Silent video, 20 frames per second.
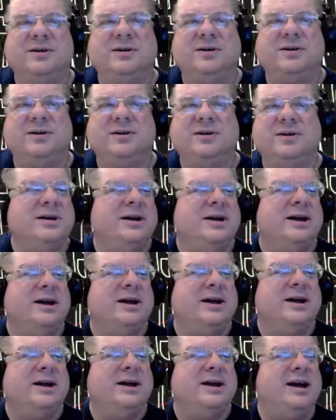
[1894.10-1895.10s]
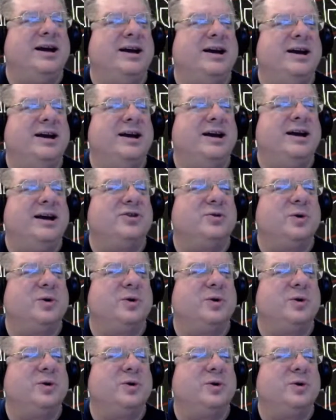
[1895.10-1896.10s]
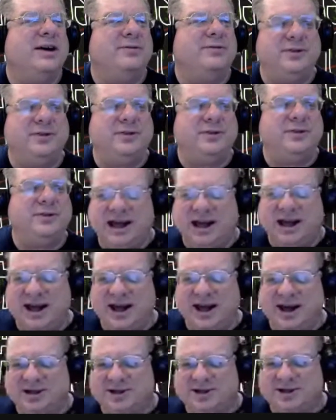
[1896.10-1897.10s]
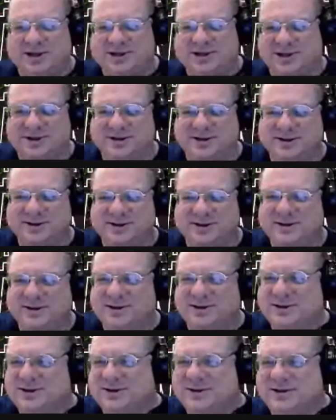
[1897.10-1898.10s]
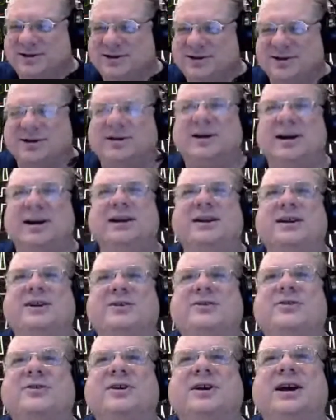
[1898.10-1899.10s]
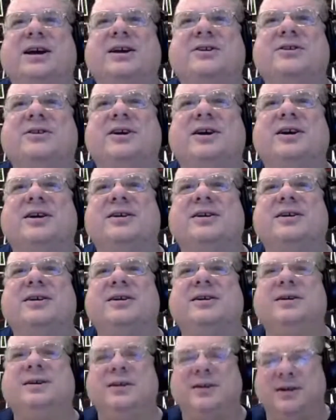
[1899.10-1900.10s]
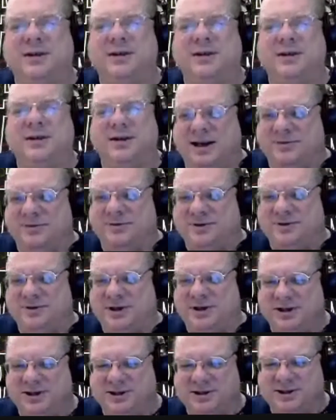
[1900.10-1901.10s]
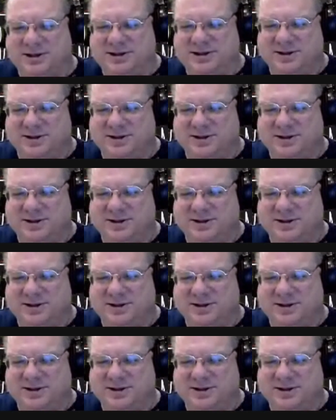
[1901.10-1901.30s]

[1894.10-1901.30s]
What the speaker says: And Drunk Squidward, FTX. All right, let's look at FTX.